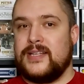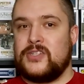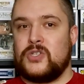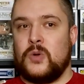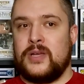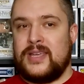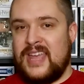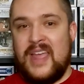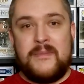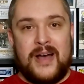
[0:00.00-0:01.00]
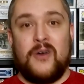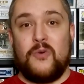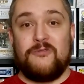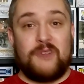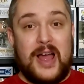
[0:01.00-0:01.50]
and so it came out
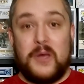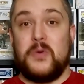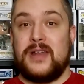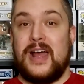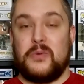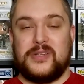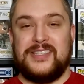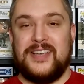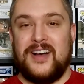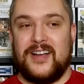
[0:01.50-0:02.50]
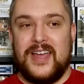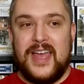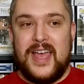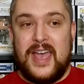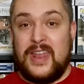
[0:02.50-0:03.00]
right when I was young.
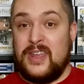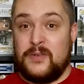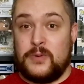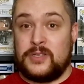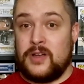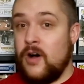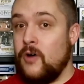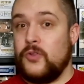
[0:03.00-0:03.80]
And it was all the